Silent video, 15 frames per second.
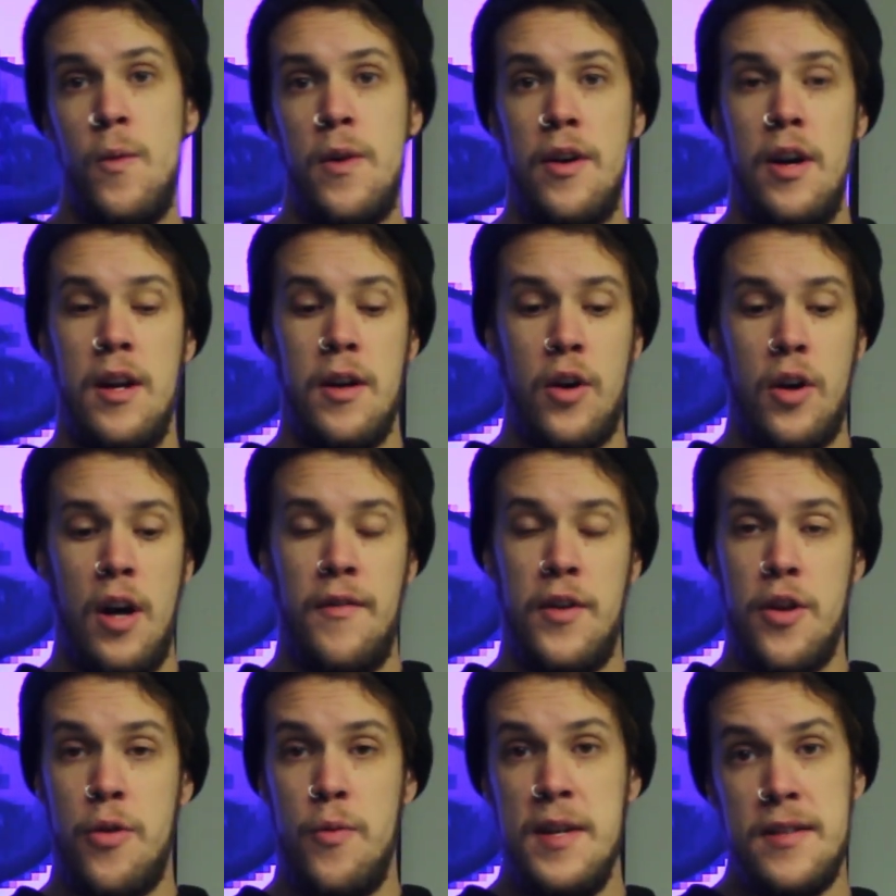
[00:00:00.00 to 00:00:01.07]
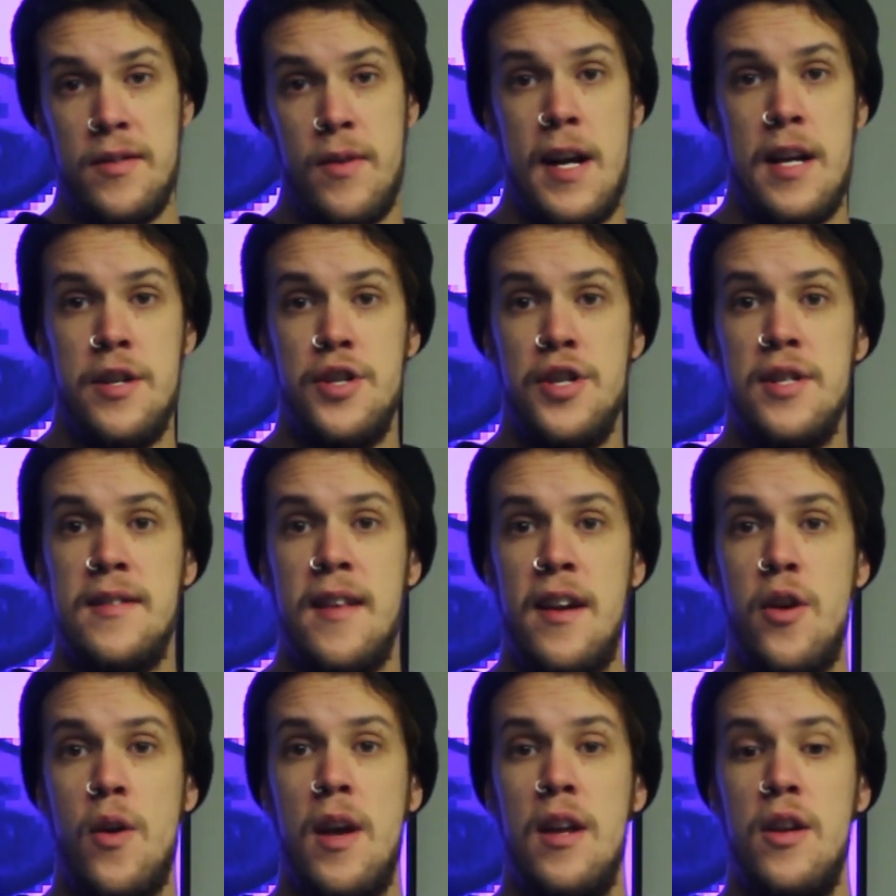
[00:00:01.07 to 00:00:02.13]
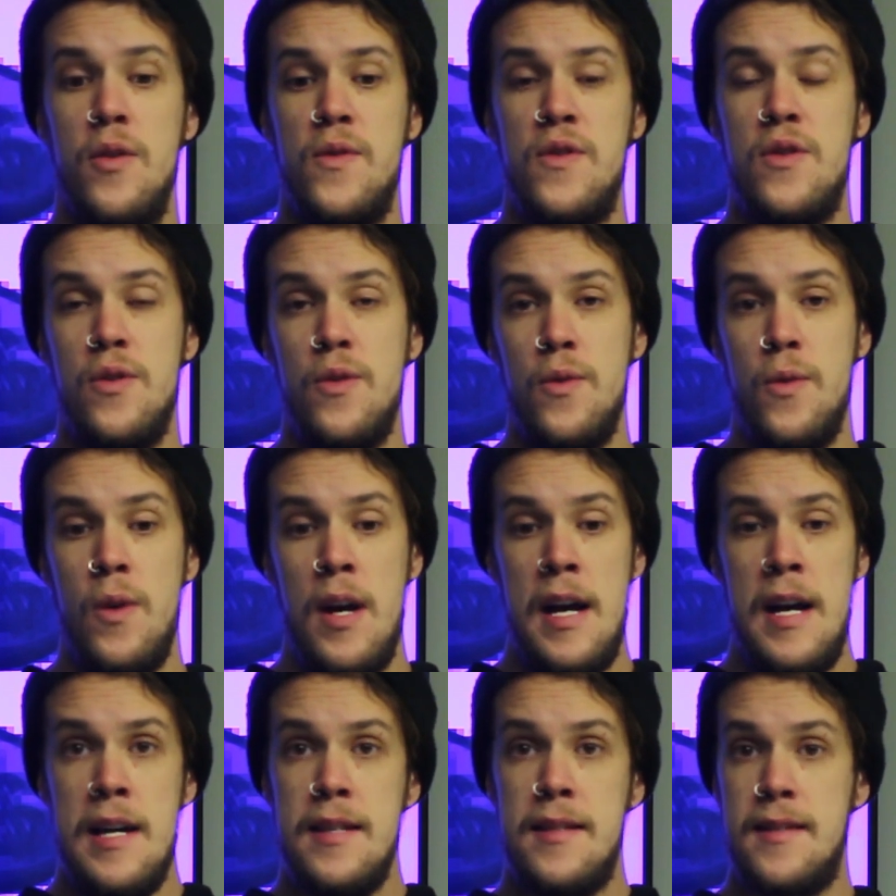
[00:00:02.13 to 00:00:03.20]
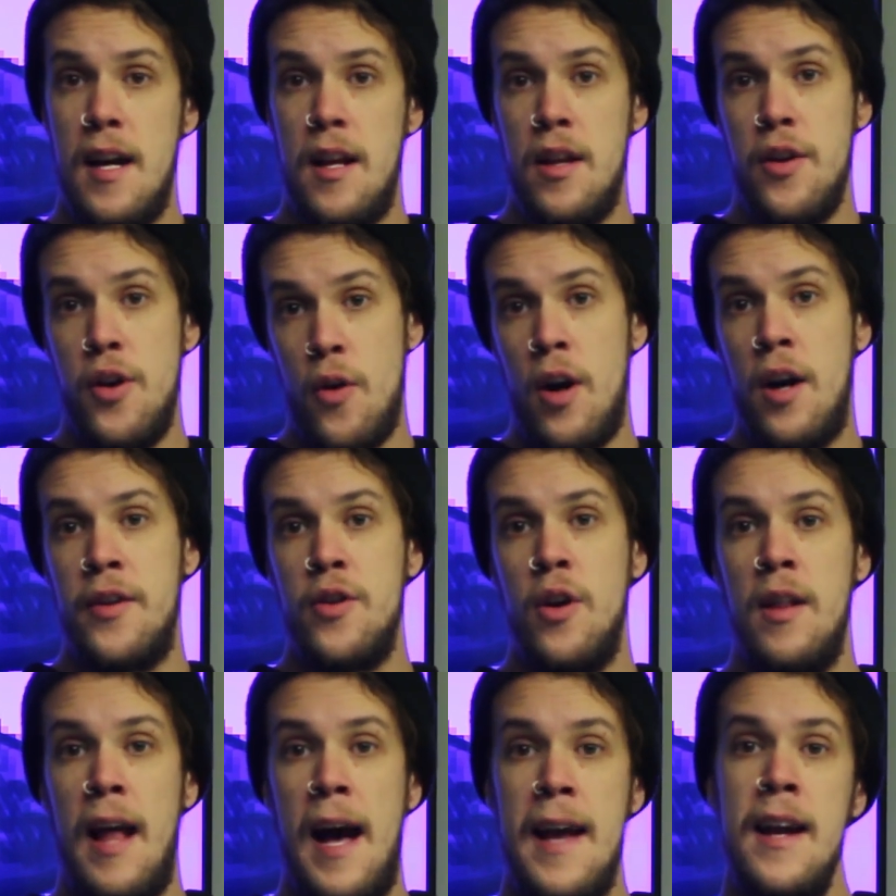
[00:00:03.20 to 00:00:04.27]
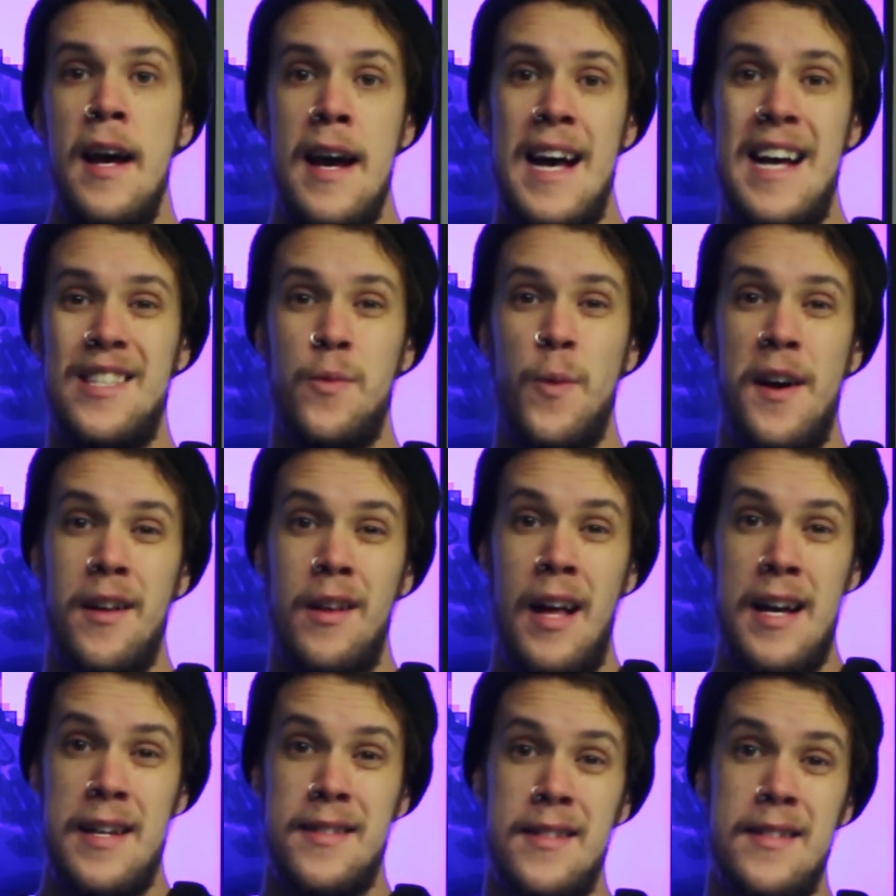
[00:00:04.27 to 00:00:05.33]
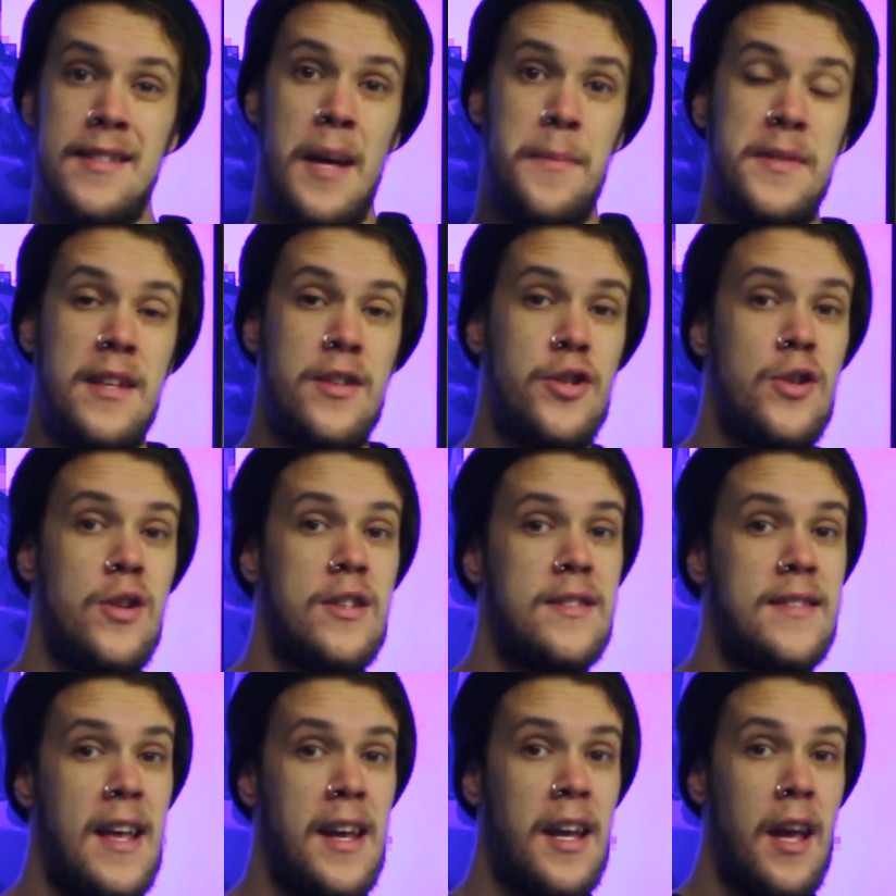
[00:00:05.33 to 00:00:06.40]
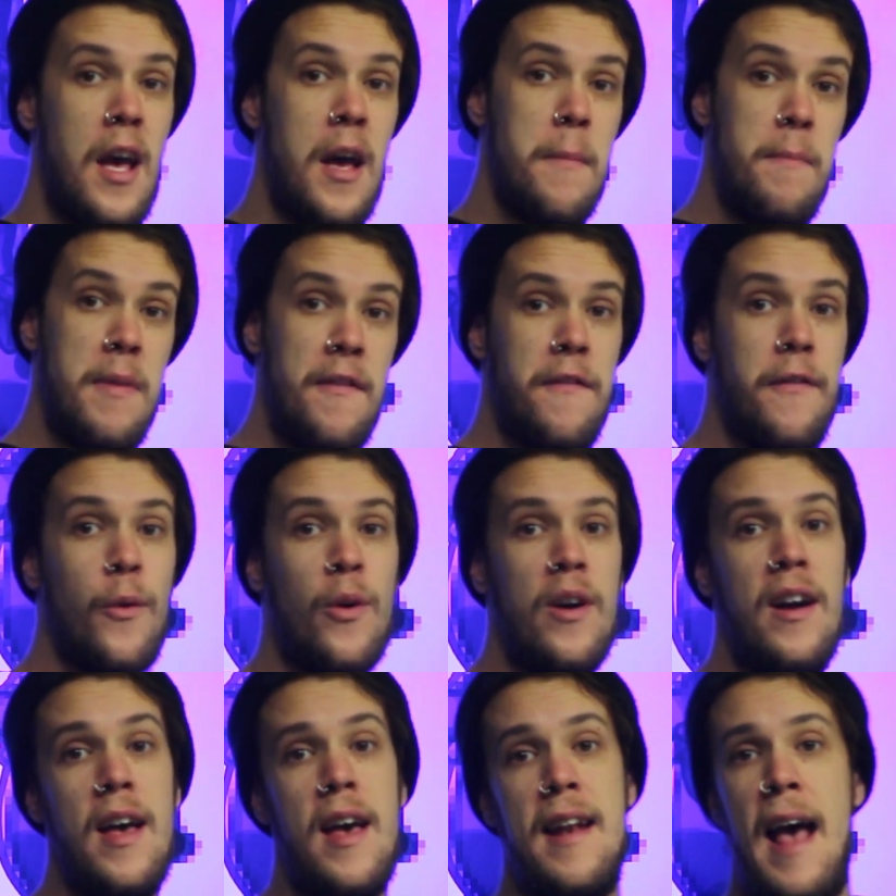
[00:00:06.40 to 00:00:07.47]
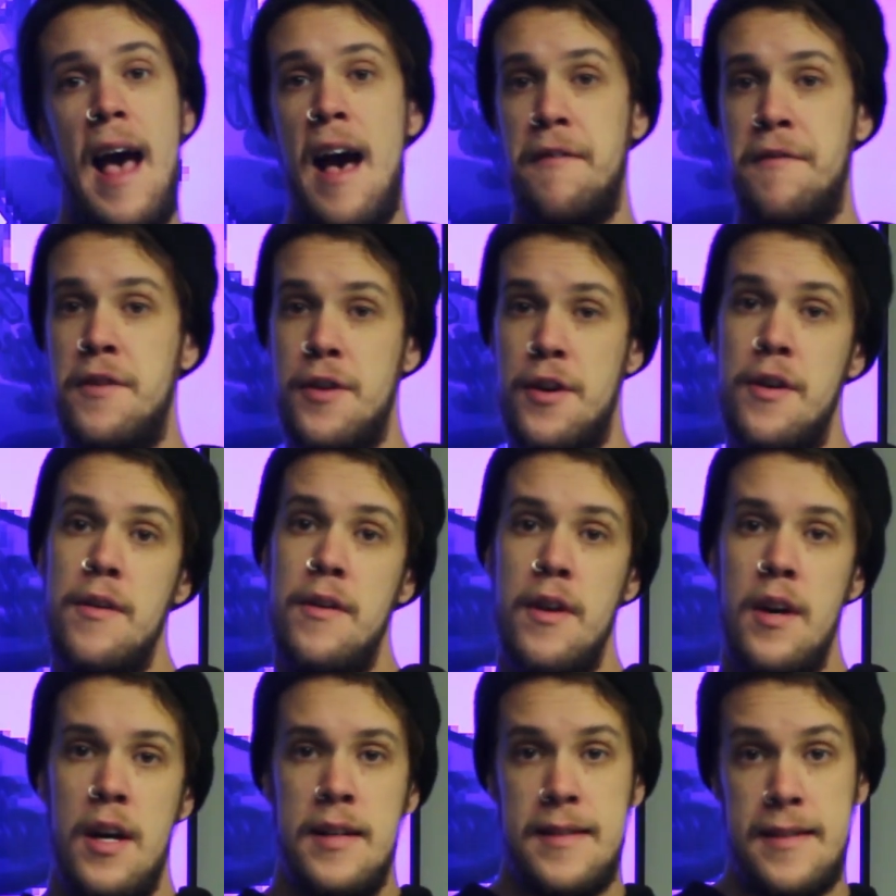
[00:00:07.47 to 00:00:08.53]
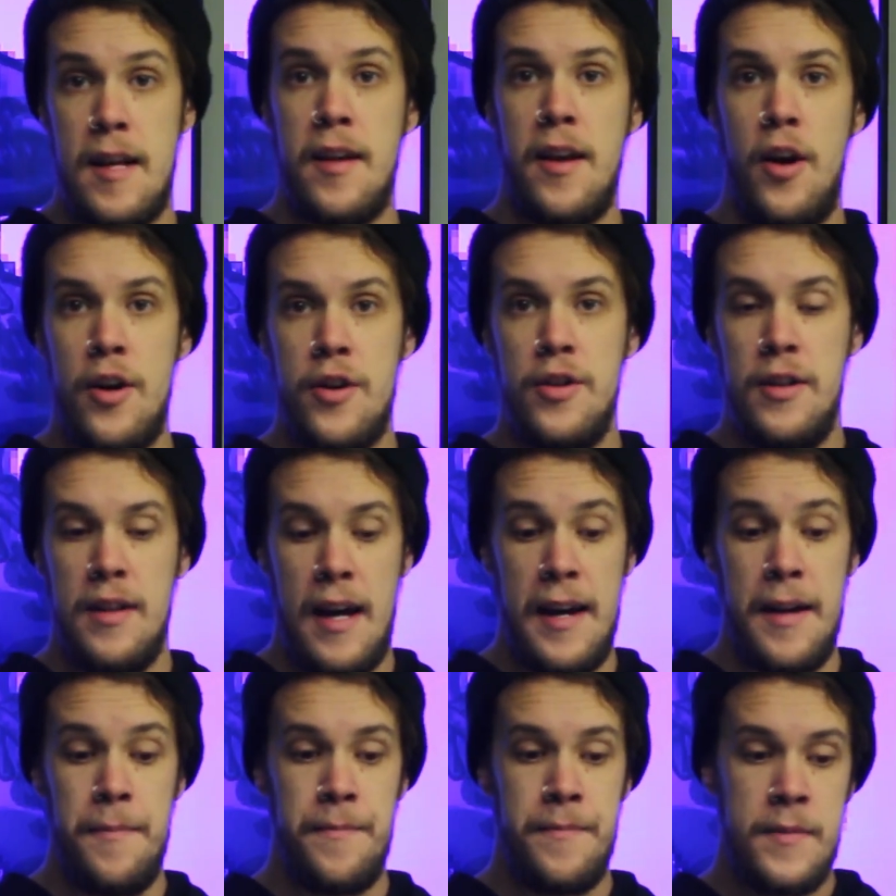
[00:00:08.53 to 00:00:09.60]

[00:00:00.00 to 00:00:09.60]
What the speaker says: We're going to cover 3 strategies that you can use to sell your art online, as well as the steps that you should take before and after selling art online.